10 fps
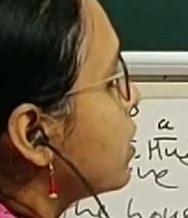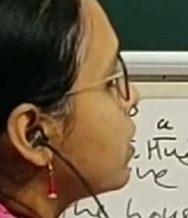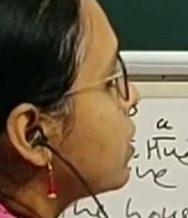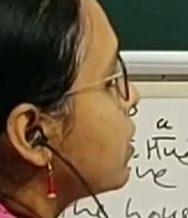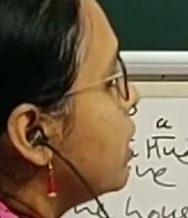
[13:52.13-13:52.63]

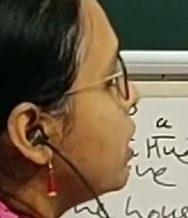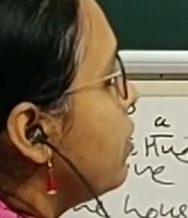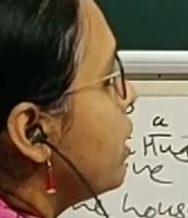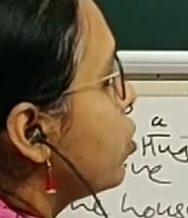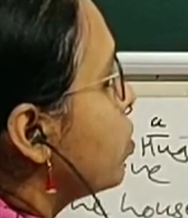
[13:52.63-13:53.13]
over there
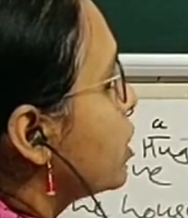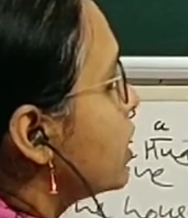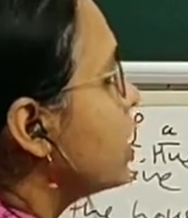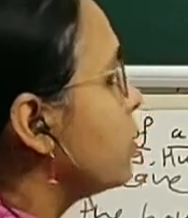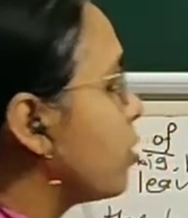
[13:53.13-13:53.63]
from many
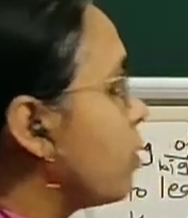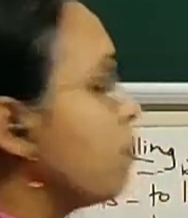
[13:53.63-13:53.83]
years.